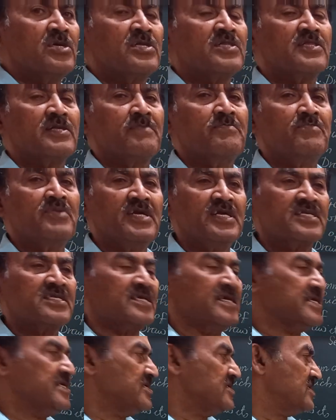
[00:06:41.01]
the base
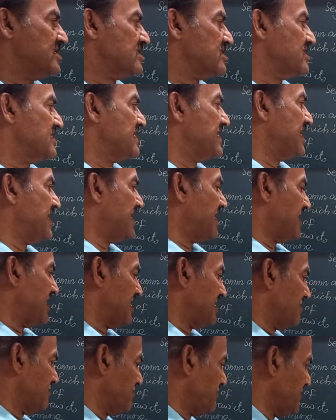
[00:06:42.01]
edges A
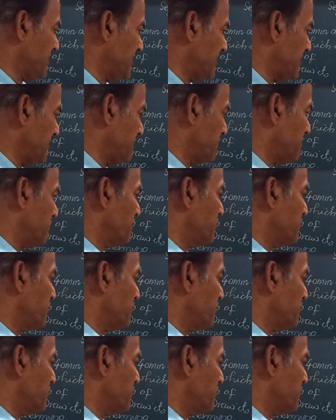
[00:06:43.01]
and B.